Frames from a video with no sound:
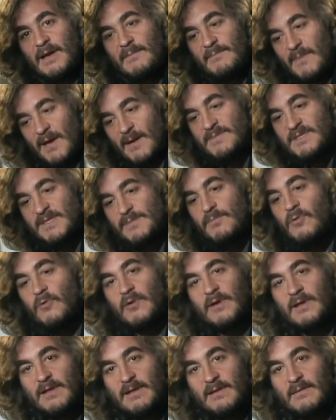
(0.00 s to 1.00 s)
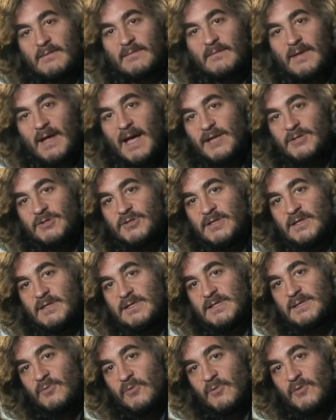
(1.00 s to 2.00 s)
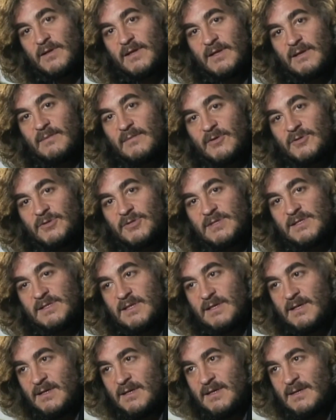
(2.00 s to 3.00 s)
I'm, I'm, supporting the action and supporting the emotions.